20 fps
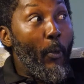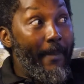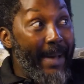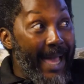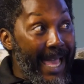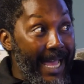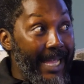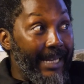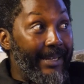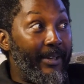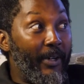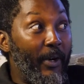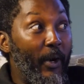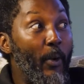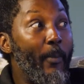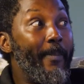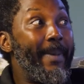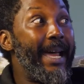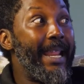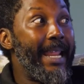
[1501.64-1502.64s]

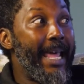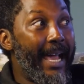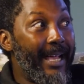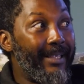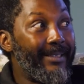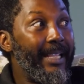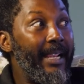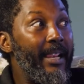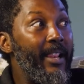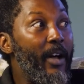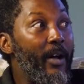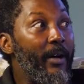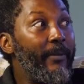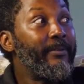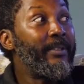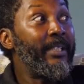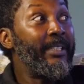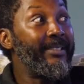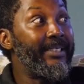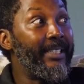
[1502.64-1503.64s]
Oman has a lot
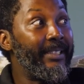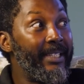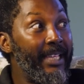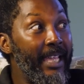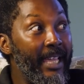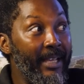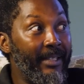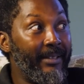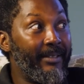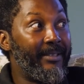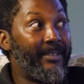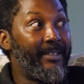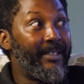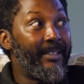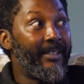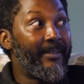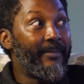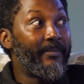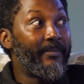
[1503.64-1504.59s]
of Tanzanians.